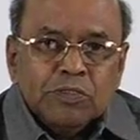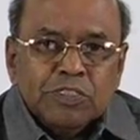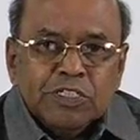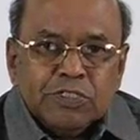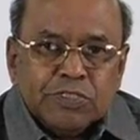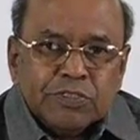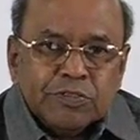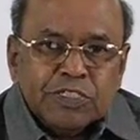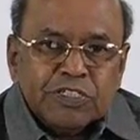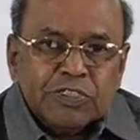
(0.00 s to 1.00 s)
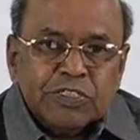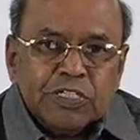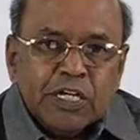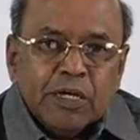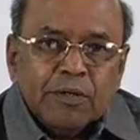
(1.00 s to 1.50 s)
this, this
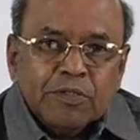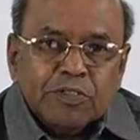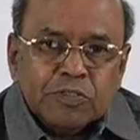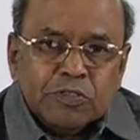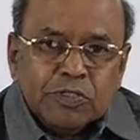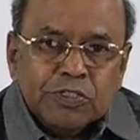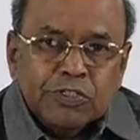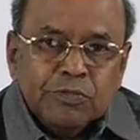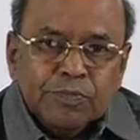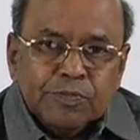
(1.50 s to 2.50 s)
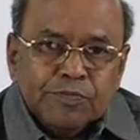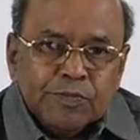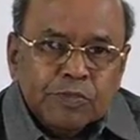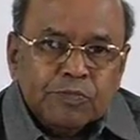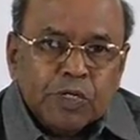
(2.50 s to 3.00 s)
is a cube
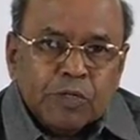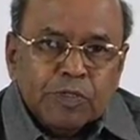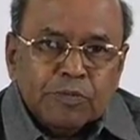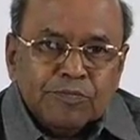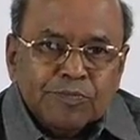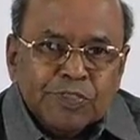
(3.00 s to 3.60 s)
problem.